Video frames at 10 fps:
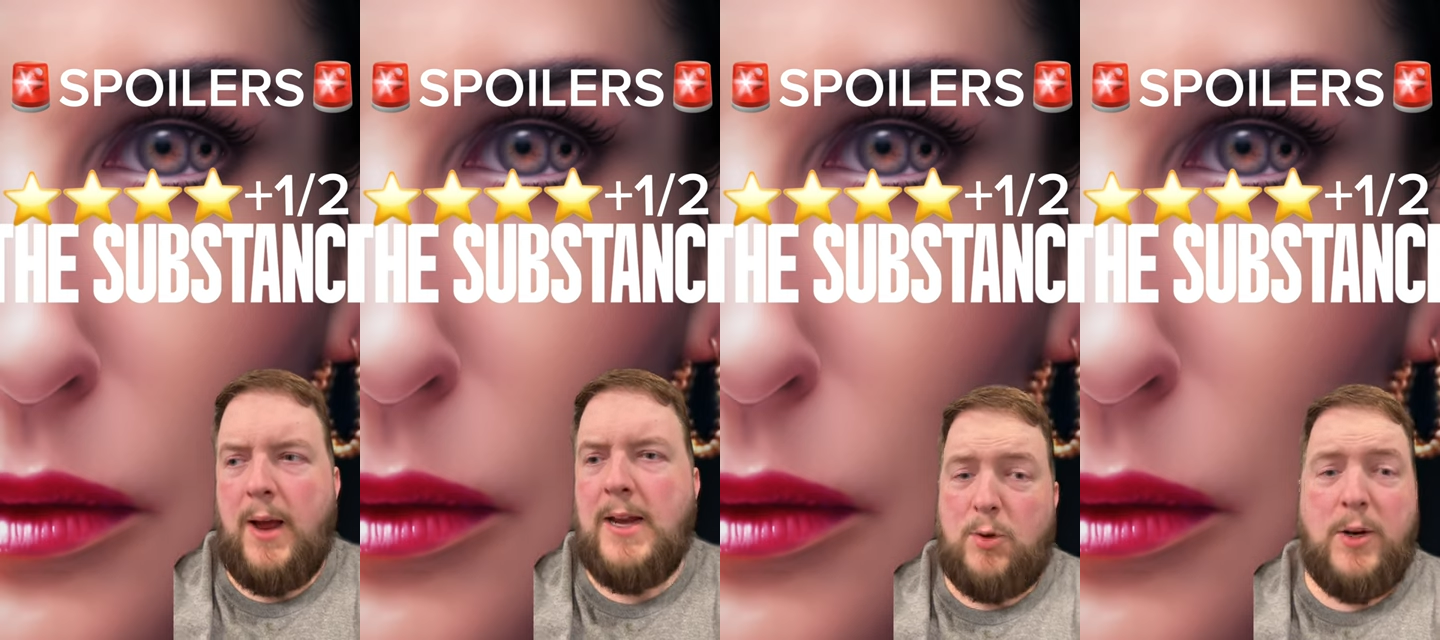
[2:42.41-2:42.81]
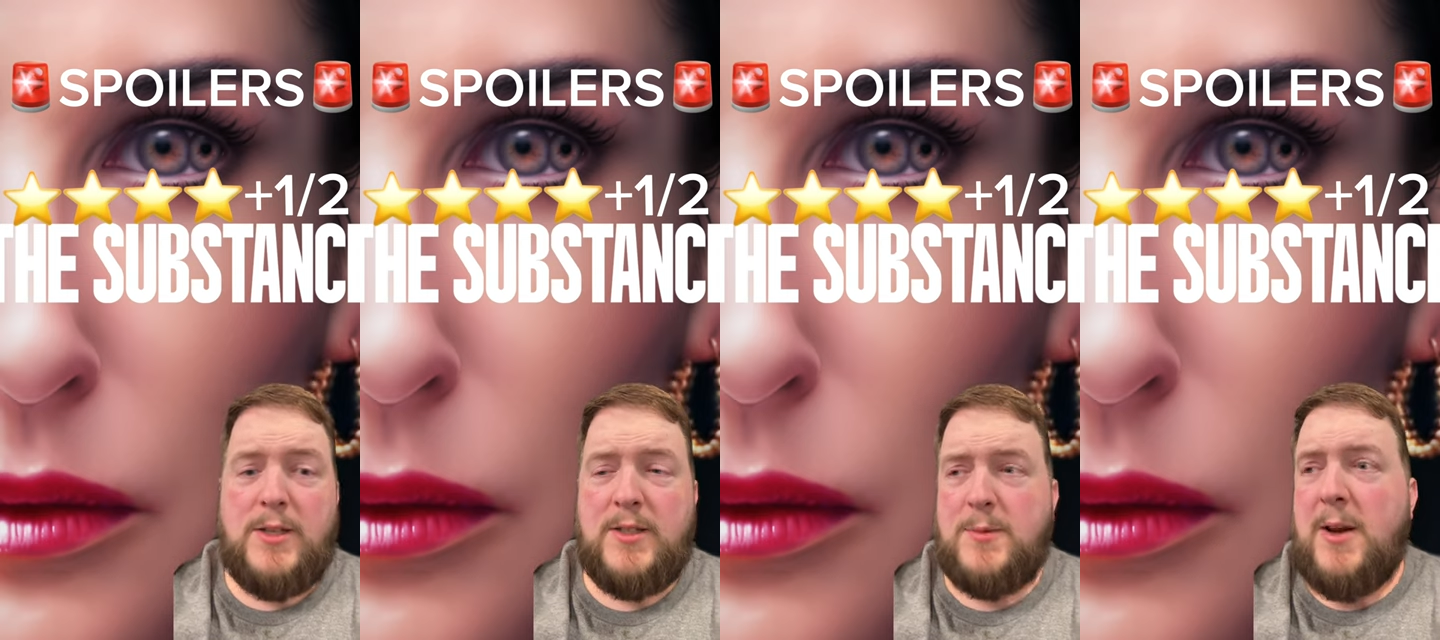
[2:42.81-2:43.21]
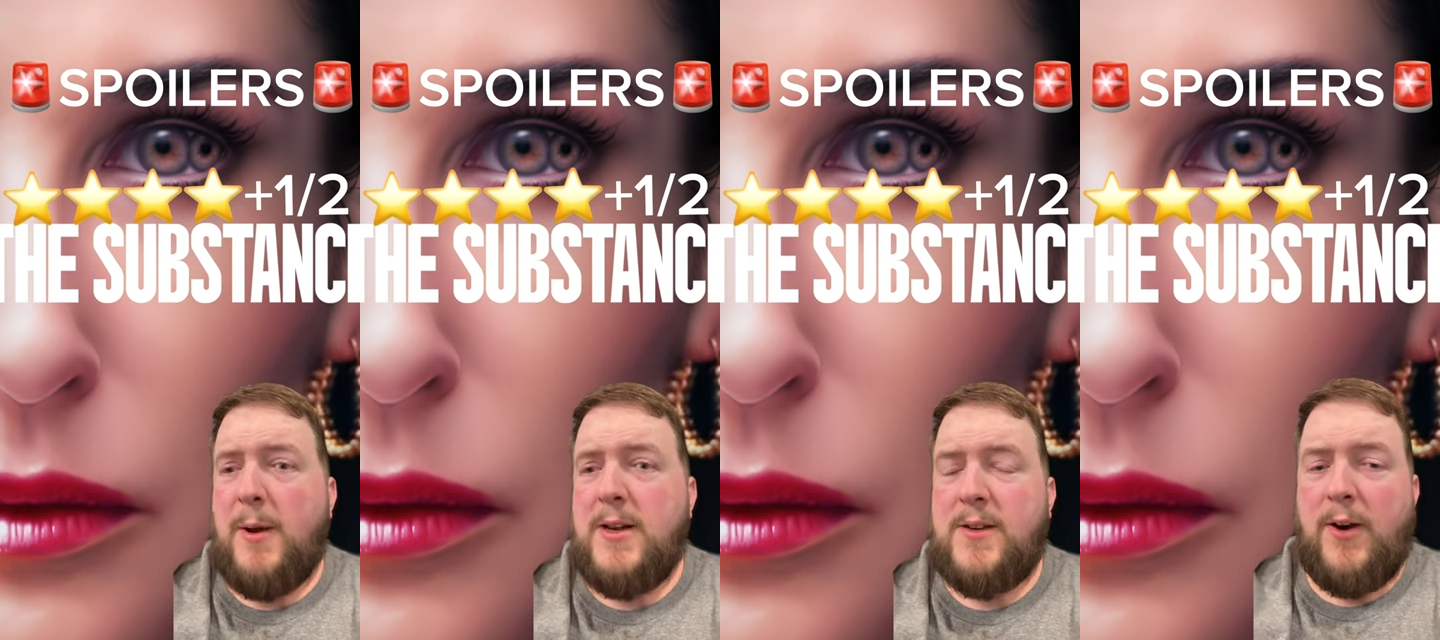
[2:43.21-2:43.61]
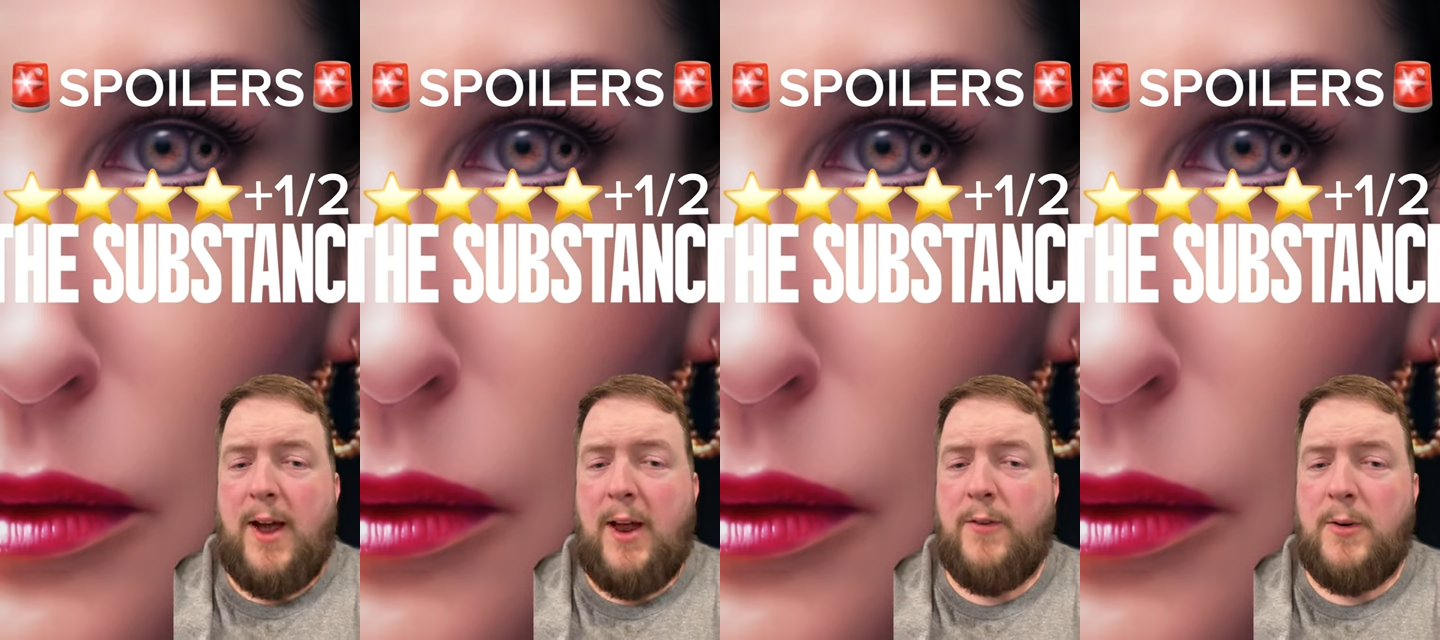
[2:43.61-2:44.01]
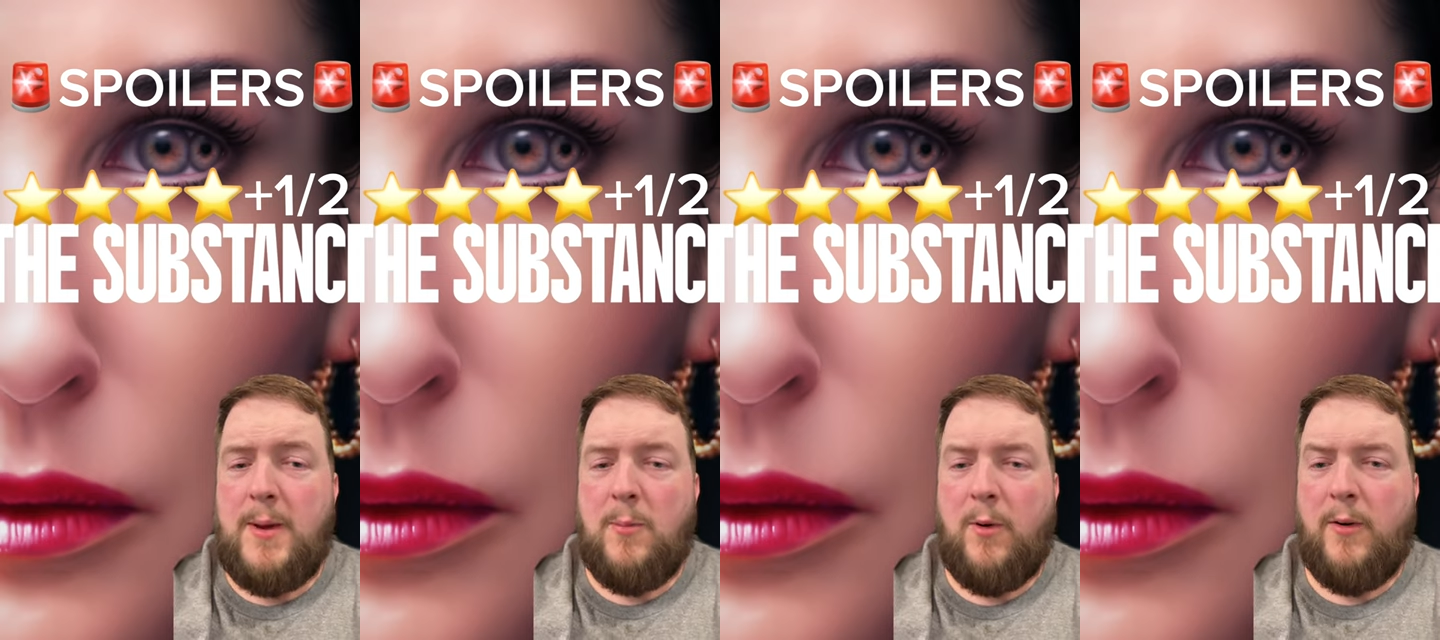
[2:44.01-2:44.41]
any criticisms anybody's ever had for
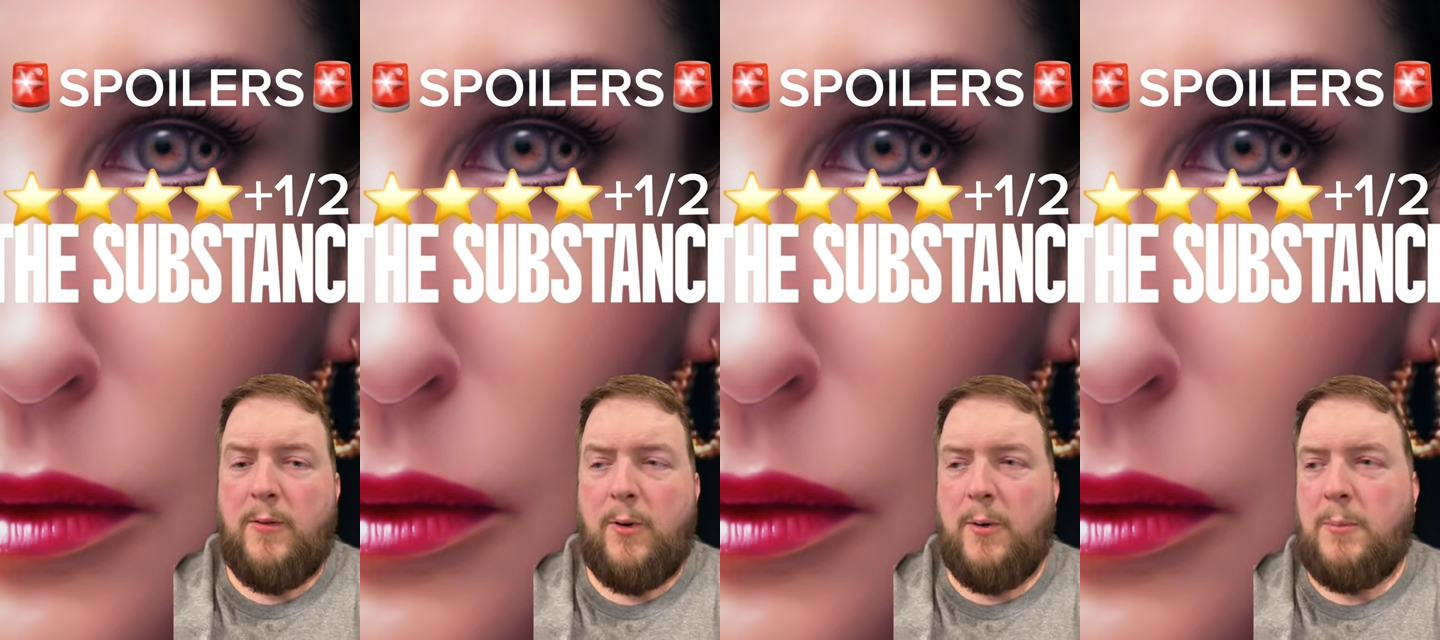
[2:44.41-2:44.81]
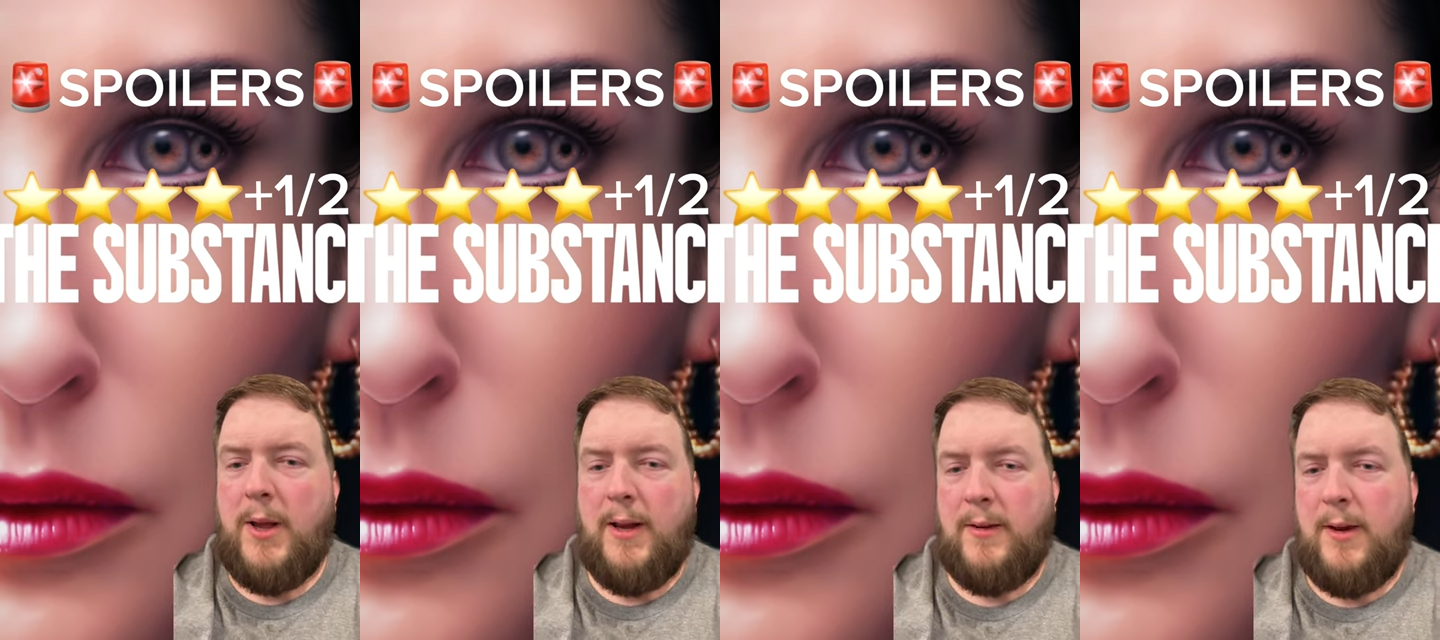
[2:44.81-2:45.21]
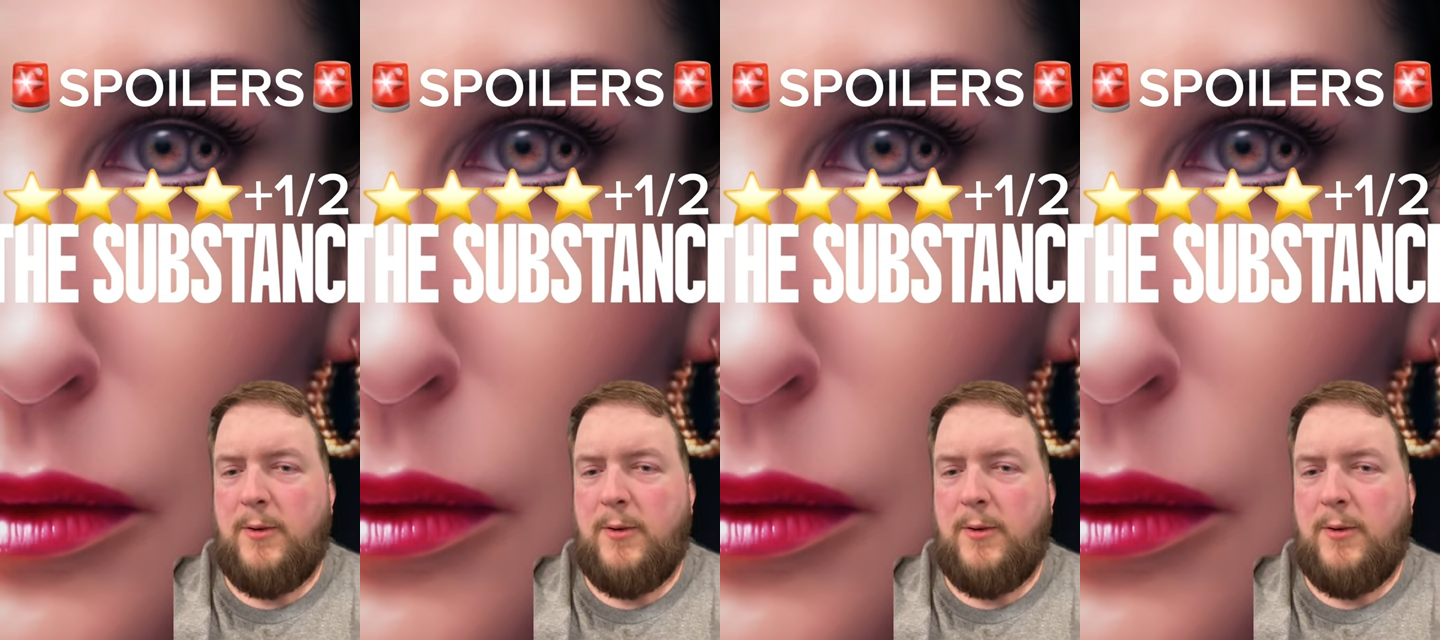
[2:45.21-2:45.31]
Demi Moore for playing,